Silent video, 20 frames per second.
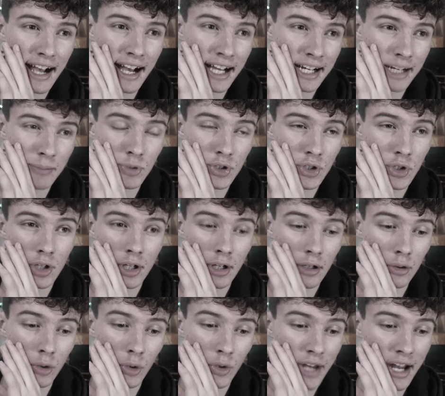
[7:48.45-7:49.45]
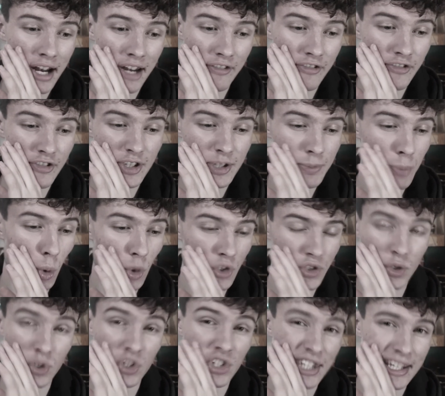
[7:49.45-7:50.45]
And I'm just going to include any
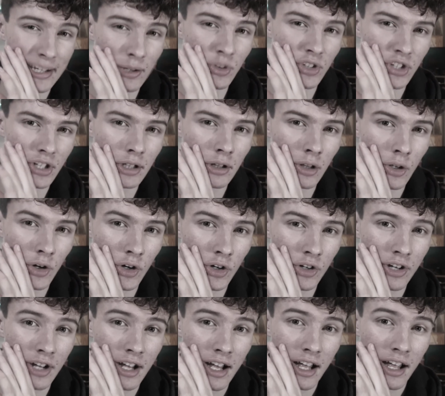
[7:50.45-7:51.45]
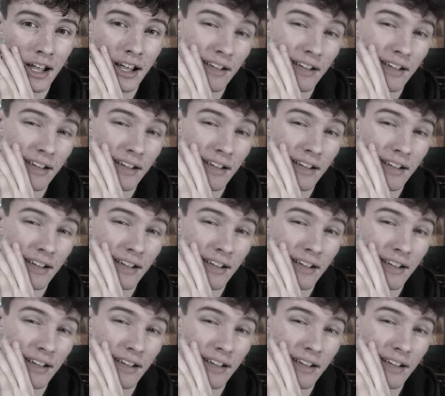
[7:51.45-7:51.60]
sports or skills that you learn